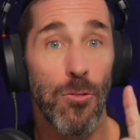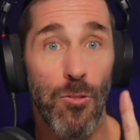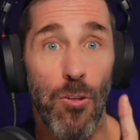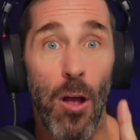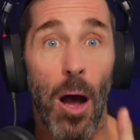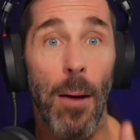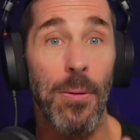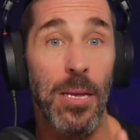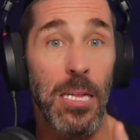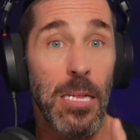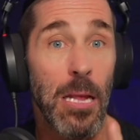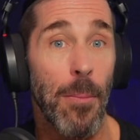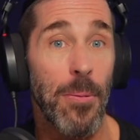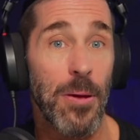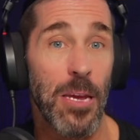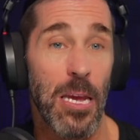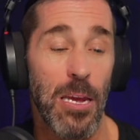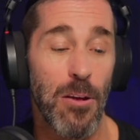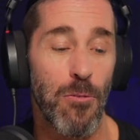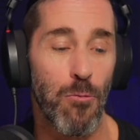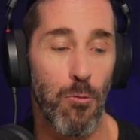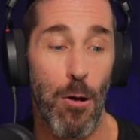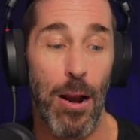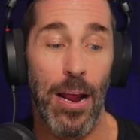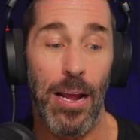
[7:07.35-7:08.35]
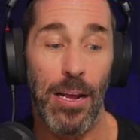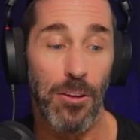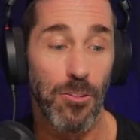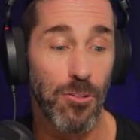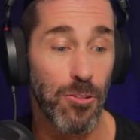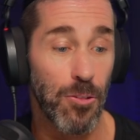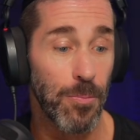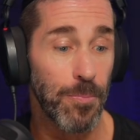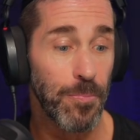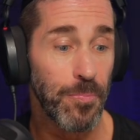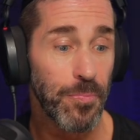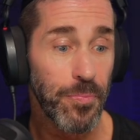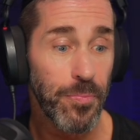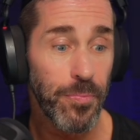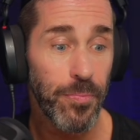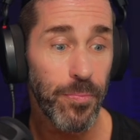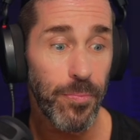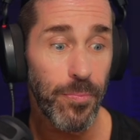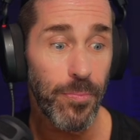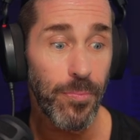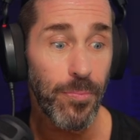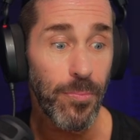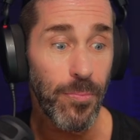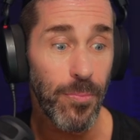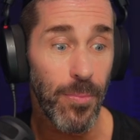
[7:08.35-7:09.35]
WWE rings,
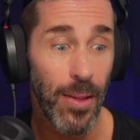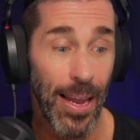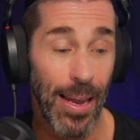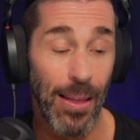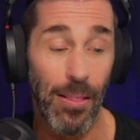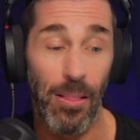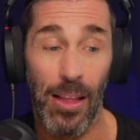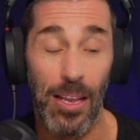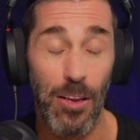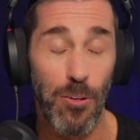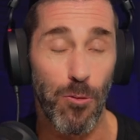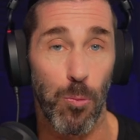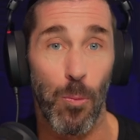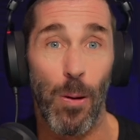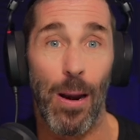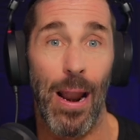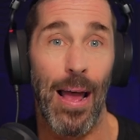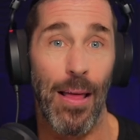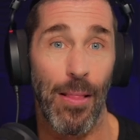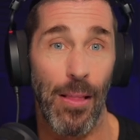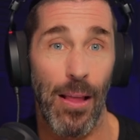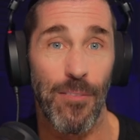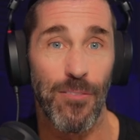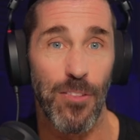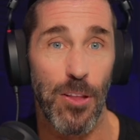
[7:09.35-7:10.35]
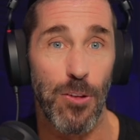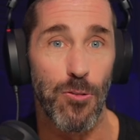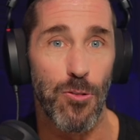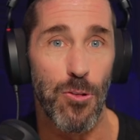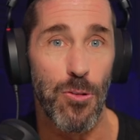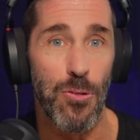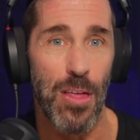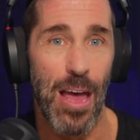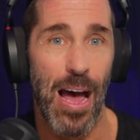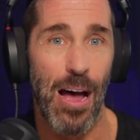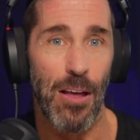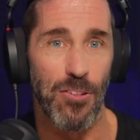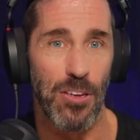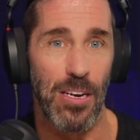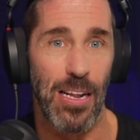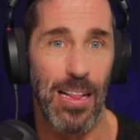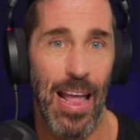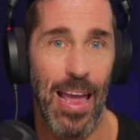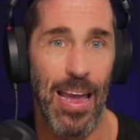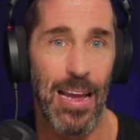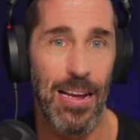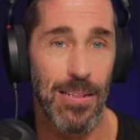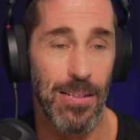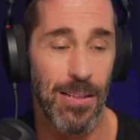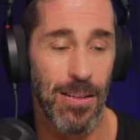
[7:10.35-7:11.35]
at least when I left in
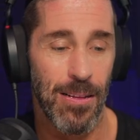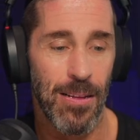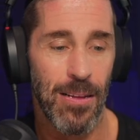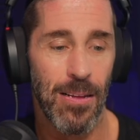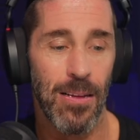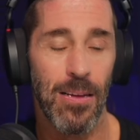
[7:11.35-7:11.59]
2008,